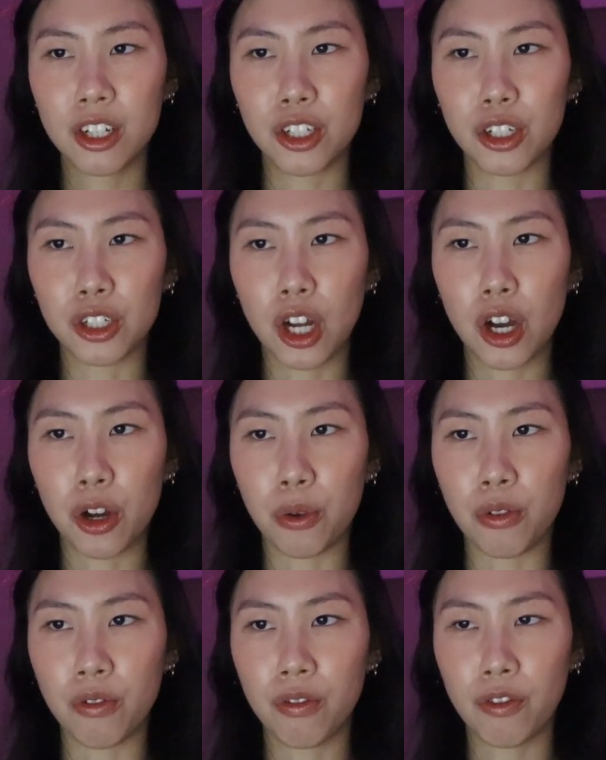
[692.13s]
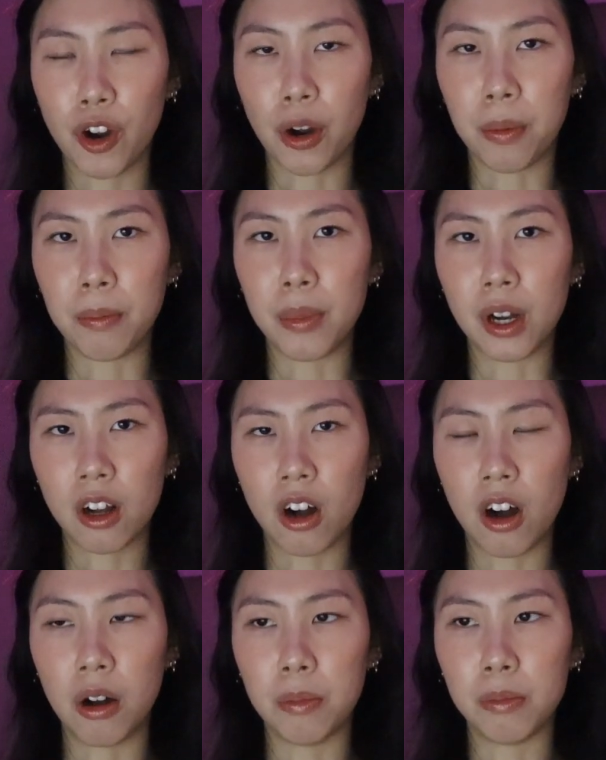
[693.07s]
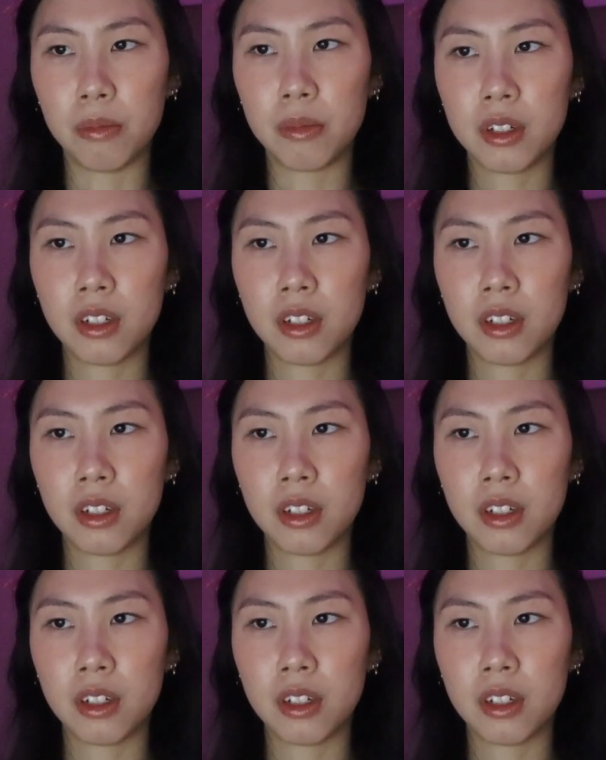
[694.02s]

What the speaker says: your tone firm but calm.